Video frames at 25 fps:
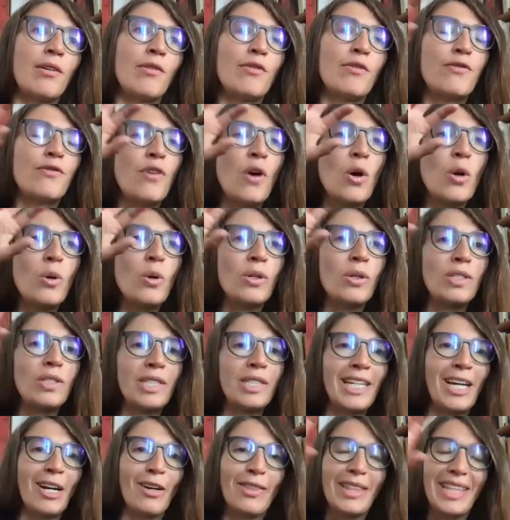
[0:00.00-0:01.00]

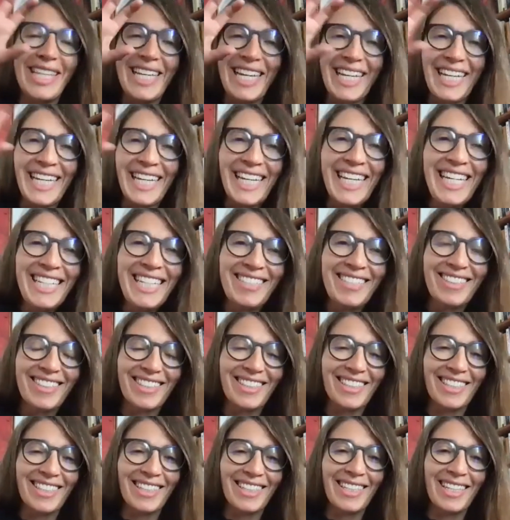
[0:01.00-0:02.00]
focusing on the
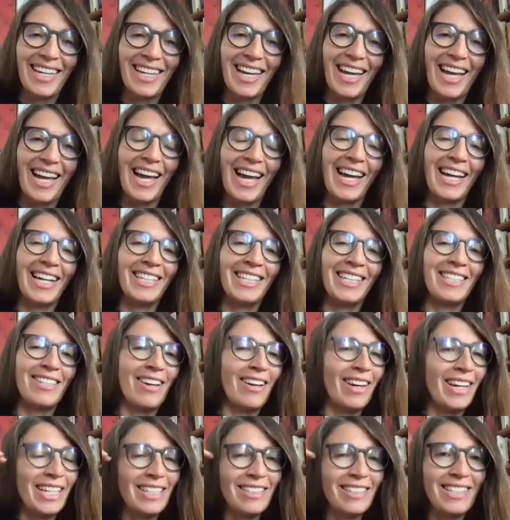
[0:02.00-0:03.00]
elites and
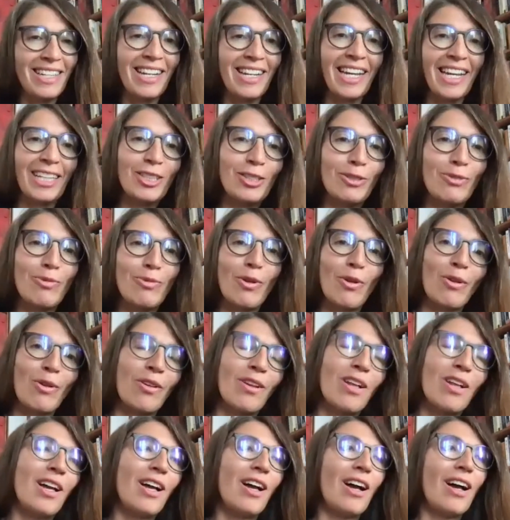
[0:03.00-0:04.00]

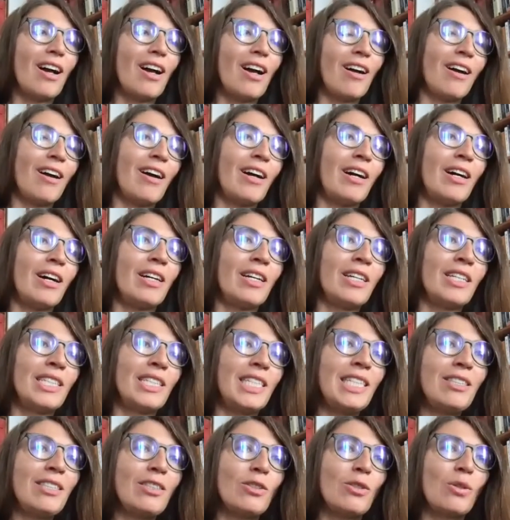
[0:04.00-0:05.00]
intellectual
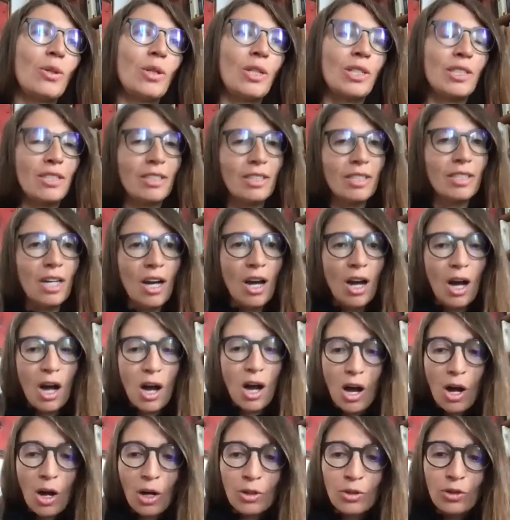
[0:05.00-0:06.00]
discourse
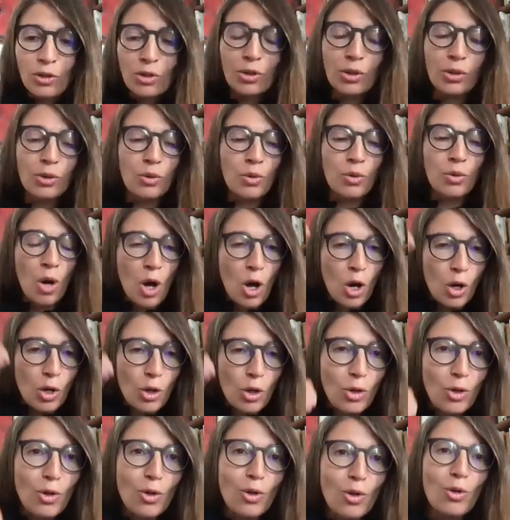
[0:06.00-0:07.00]
onto
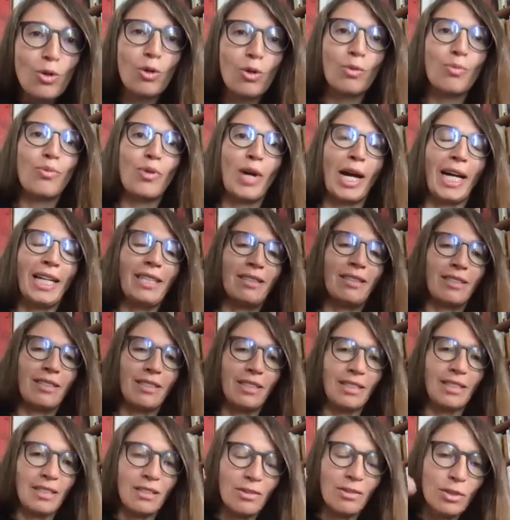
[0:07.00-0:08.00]
local
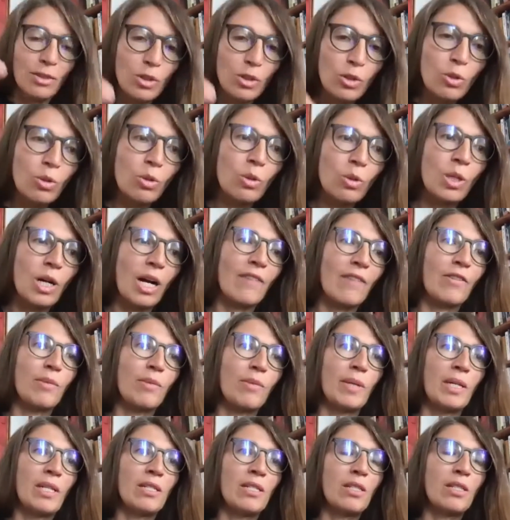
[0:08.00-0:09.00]
practices, local
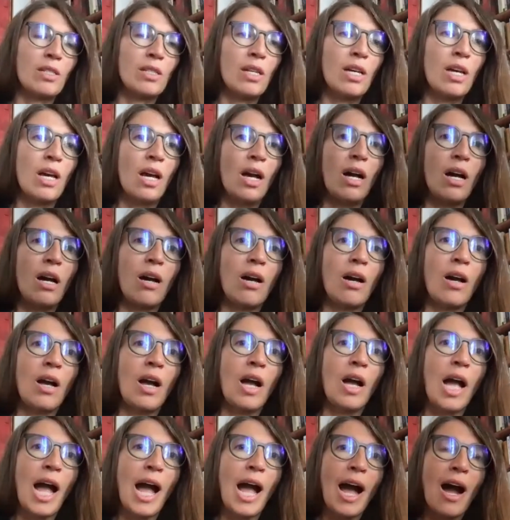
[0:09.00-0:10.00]
governments,
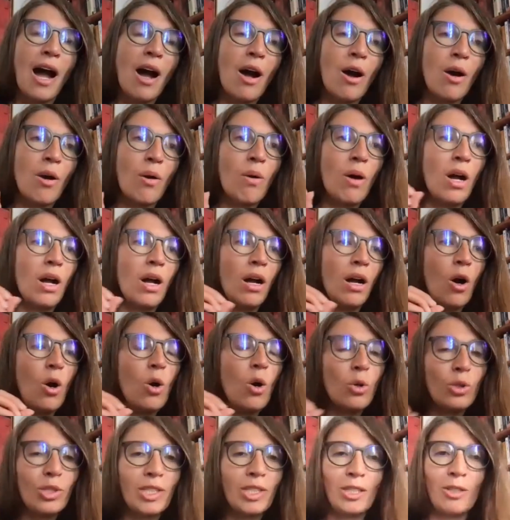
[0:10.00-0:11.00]
how
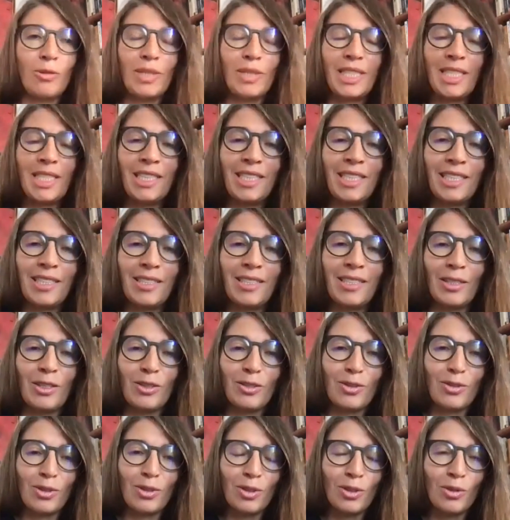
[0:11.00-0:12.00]
ordinary
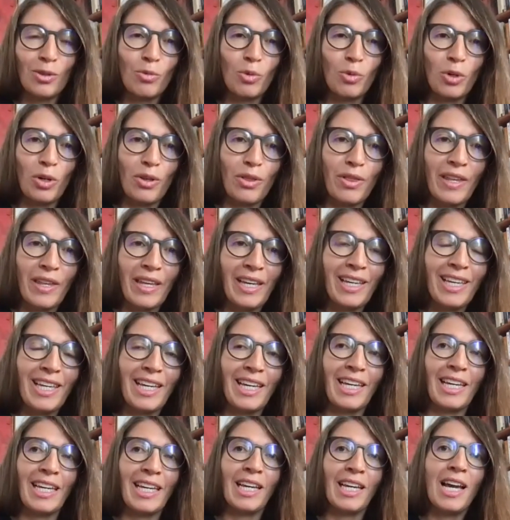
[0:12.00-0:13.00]
citizens were
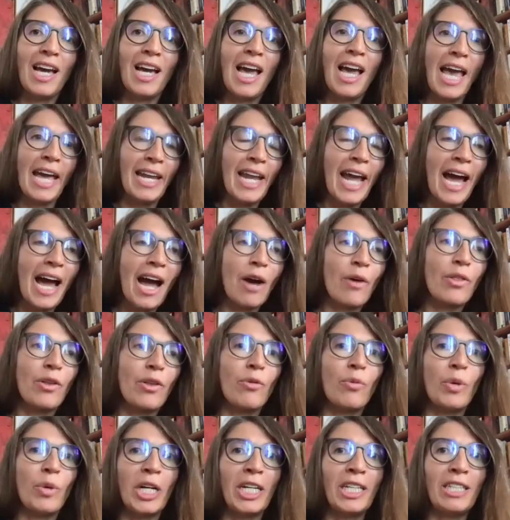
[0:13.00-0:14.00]
thinking and how
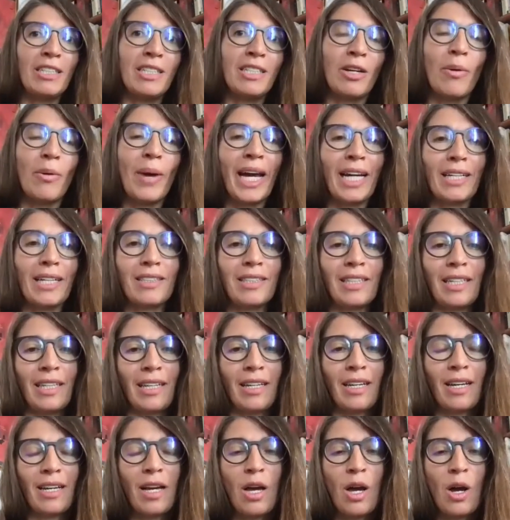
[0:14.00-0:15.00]
they were
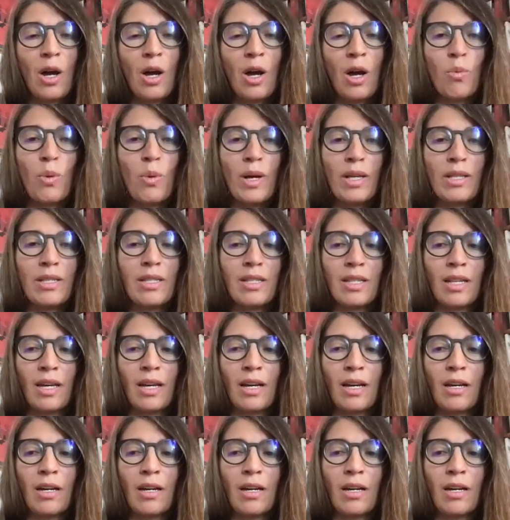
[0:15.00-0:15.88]
interacting with